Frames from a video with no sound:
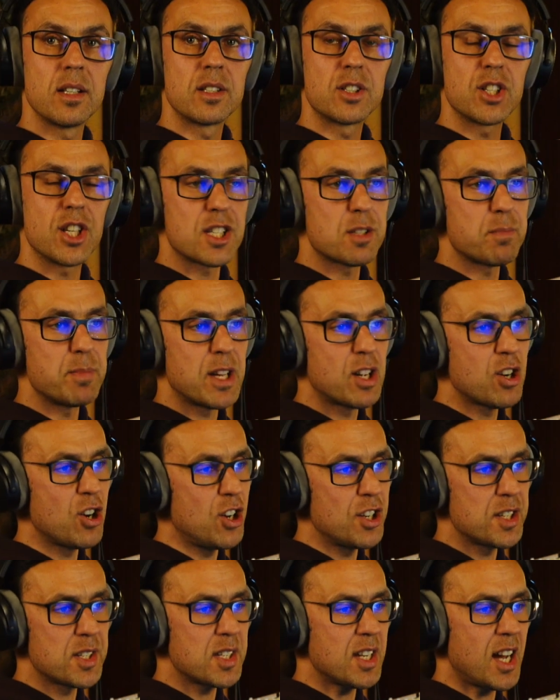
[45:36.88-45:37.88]
just
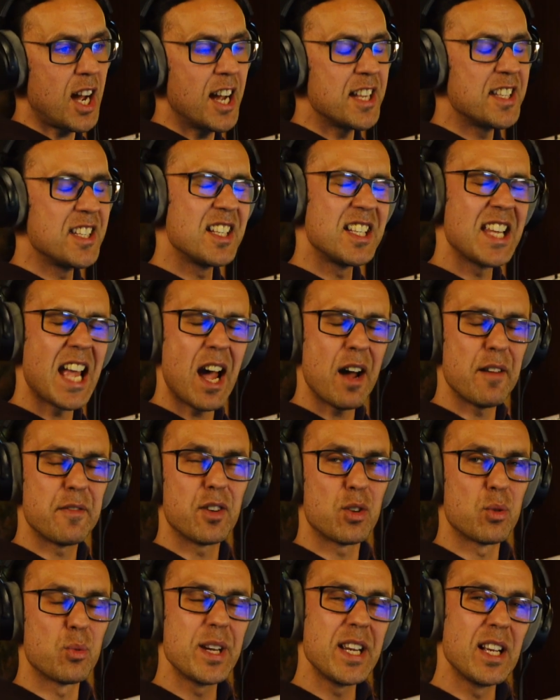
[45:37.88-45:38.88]
because I didn't have
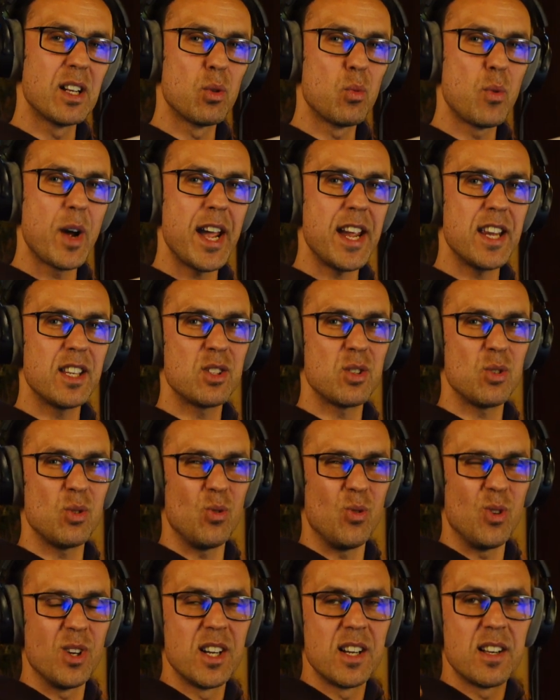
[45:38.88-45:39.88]
a real way
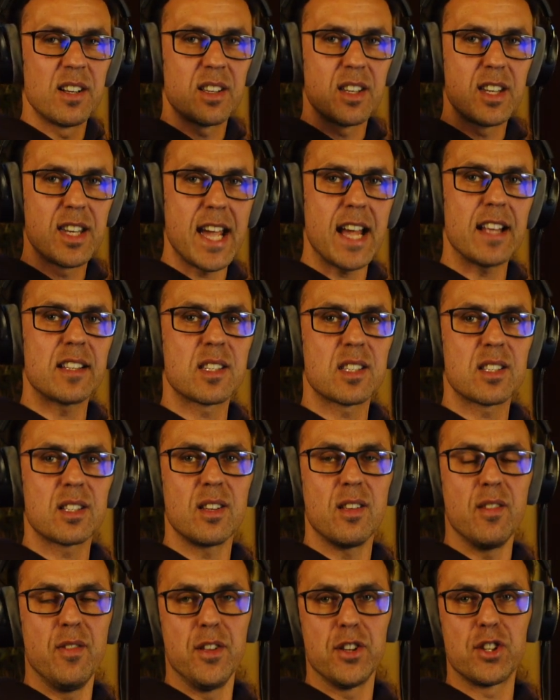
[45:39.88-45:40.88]
to get
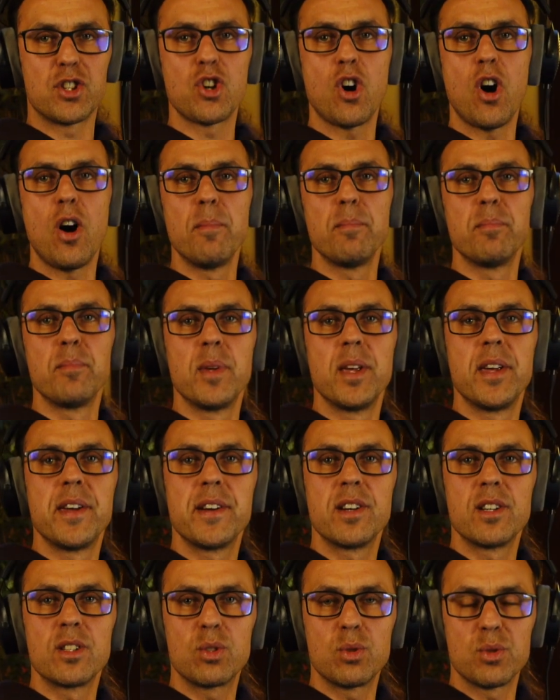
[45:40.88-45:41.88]
the tom
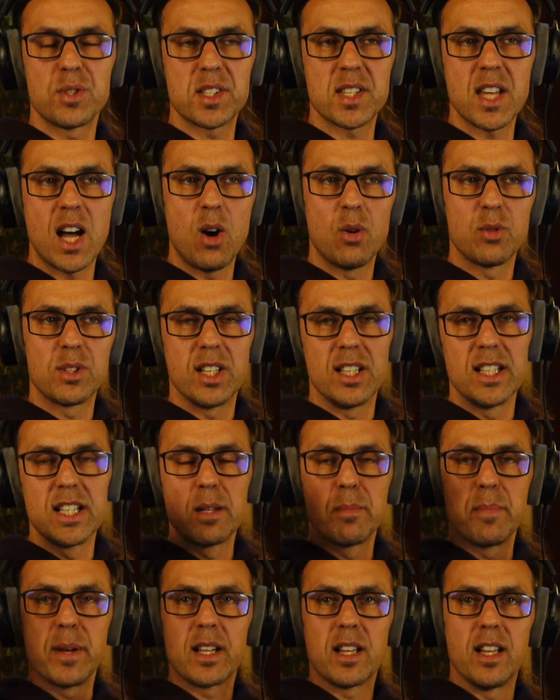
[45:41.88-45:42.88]
to sound a
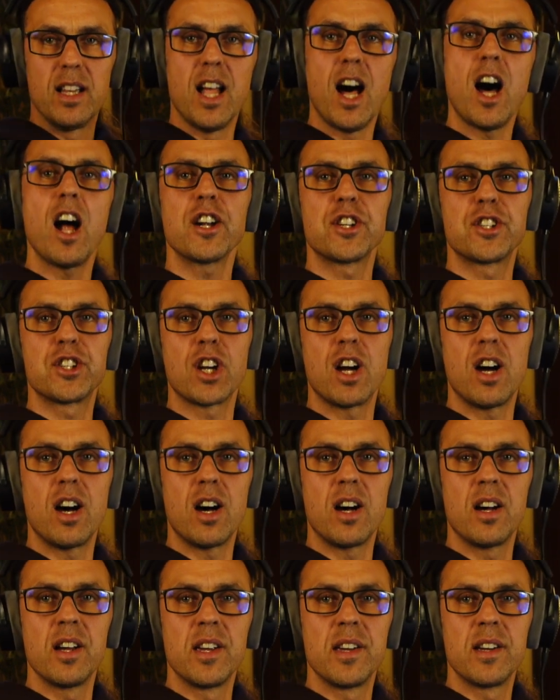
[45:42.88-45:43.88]
little bit
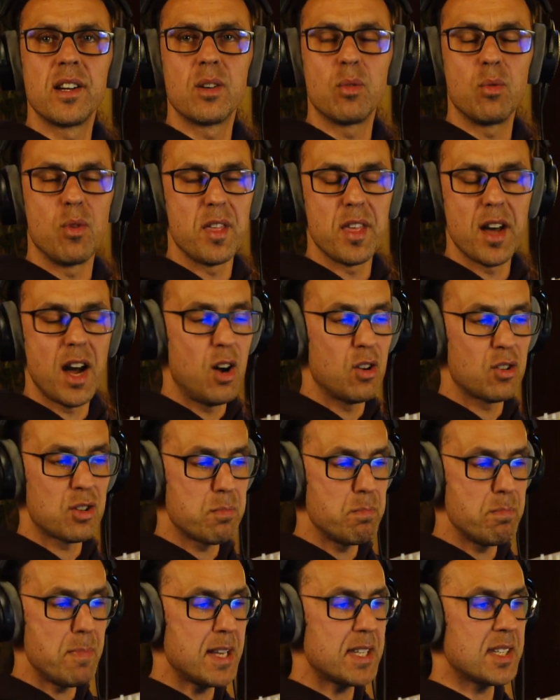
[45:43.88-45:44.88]
larger without
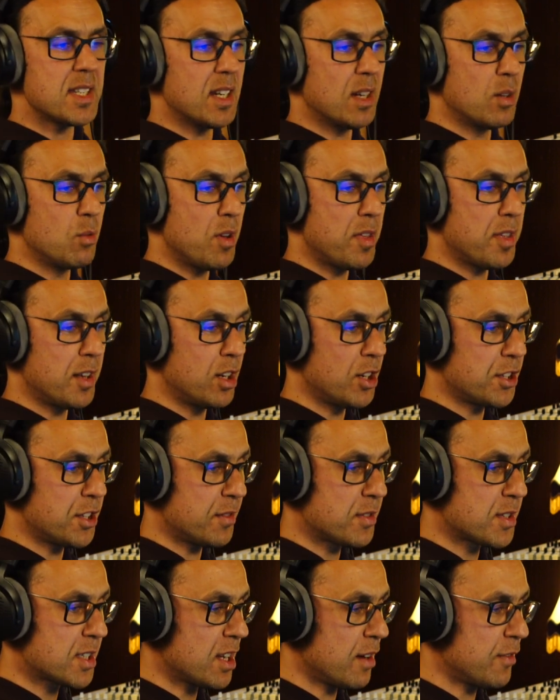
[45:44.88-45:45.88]
messing with a lot
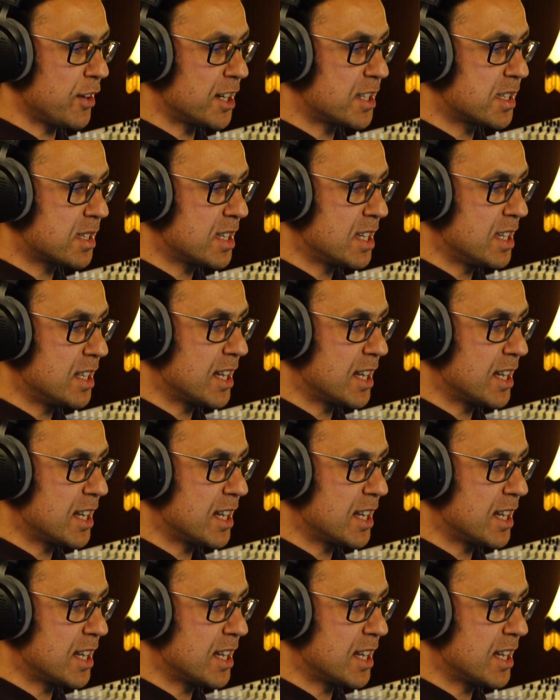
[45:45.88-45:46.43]
of stuff. I see